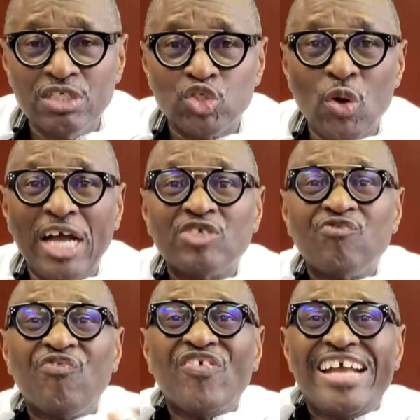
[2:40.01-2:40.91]
to
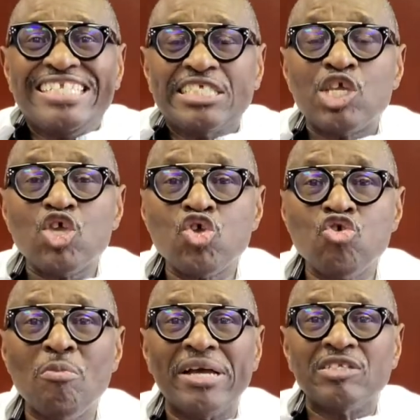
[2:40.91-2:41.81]
advance
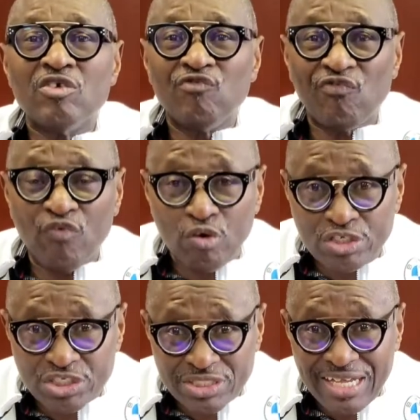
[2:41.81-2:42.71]
human
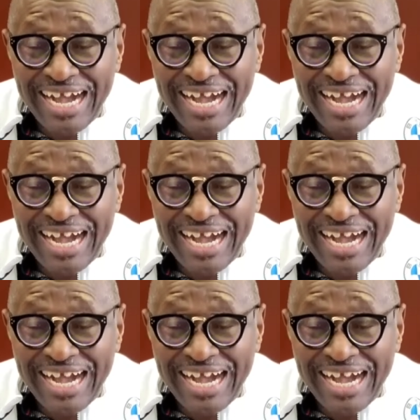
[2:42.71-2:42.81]
flourishing.